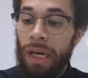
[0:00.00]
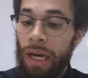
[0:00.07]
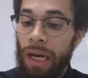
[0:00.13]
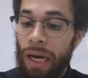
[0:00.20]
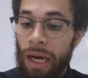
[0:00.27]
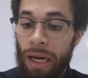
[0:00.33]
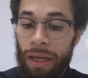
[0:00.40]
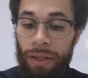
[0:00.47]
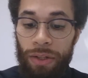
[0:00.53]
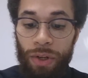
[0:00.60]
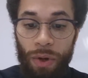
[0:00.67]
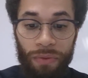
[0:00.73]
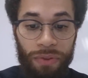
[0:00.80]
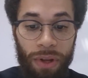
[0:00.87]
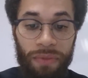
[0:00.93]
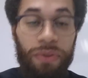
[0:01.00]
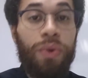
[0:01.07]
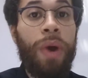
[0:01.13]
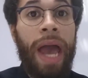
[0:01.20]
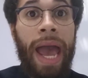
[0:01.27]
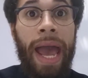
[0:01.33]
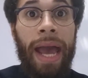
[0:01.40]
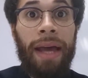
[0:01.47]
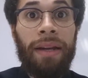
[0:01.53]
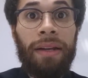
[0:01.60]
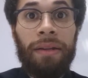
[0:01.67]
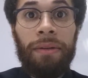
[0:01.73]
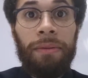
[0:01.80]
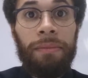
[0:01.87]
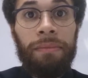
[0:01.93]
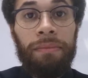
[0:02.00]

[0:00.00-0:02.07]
if you had